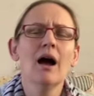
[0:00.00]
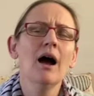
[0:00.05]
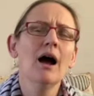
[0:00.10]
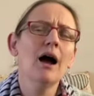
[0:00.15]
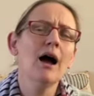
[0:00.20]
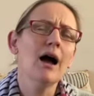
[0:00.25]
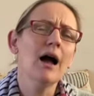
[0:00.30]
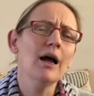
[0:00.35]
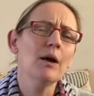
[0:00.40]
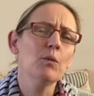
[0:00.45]

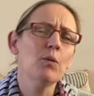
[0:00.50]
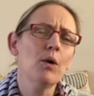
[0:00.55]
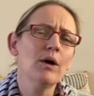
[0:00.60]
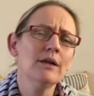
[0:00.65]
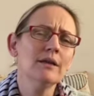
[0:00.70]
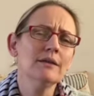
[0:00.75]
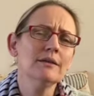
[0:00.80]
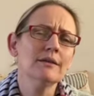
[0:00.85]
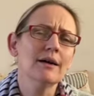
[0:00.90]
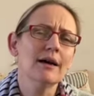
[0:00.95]
I
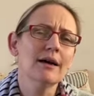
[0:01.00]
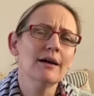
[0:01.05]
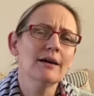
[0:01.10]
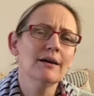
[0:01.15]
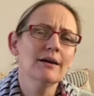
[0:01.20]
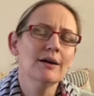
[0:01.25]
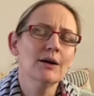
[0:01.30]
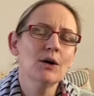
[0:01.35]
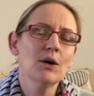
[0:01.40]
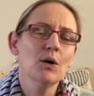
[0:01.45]
wonder
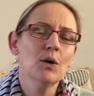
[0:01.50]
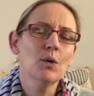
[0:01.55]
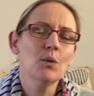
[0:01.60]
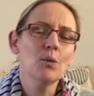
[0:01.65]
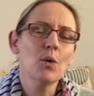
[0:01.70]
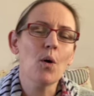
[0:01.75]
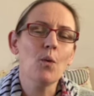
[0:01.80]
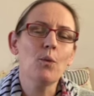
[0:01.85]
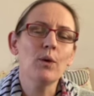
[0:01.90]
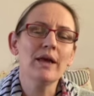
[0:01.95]

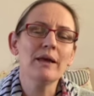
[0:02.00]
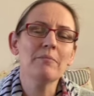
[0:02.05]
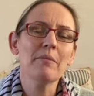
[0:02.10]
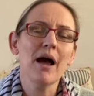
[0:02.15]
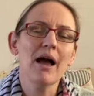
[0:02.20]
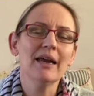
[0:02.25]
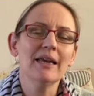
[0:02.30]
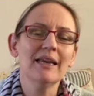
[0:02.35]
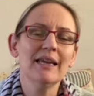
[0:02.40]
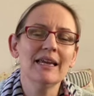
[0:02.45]
what we
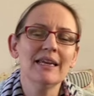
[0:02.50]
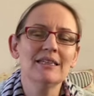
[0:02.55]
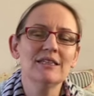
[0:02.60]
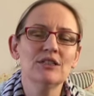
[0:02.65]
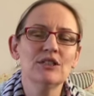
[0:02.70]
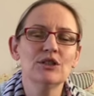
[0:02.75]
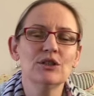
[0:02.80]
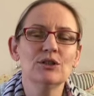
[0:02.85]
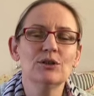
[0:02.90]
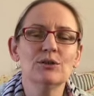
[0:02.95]
might need
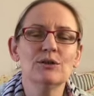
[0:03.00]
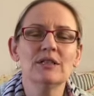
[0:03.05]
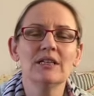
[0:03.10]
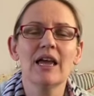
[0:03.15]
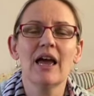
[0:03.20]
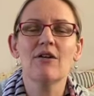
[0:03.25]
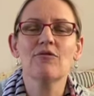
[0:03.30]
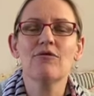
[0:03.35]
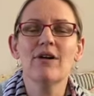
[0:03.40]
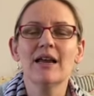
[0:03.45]
to do to
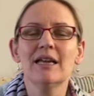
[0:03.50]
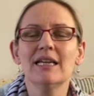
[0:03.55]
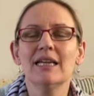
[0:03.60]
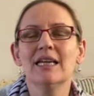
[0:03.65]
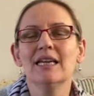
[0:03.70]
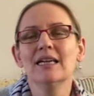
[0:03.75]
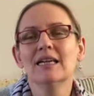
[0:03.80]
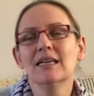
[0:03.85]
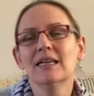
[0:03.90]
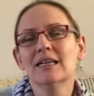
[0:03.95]
get
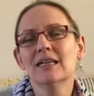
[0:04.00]
ready